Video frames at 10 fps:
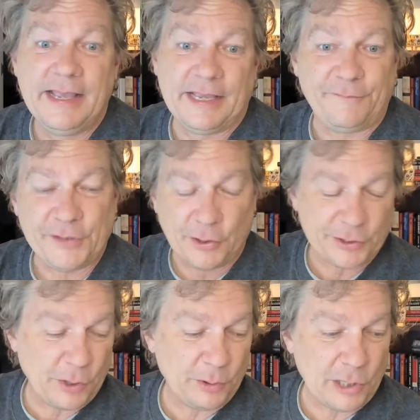If you don't
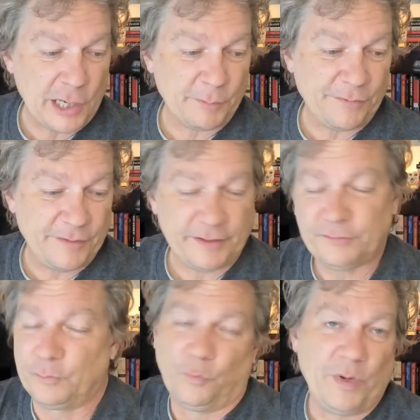go along with
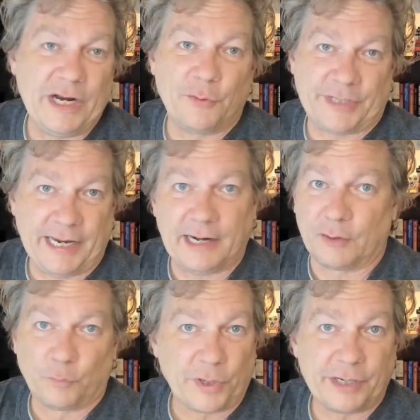this, we don't care.
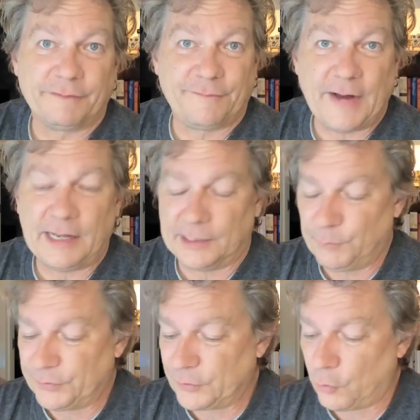We're going to file it
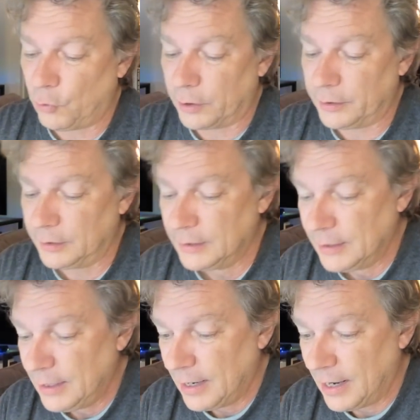with the court
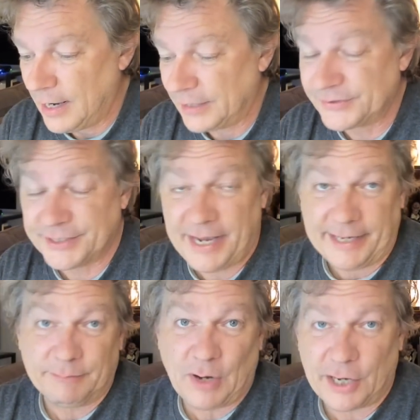uh,
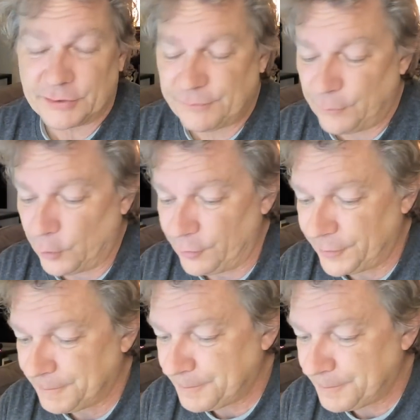today, August 4th.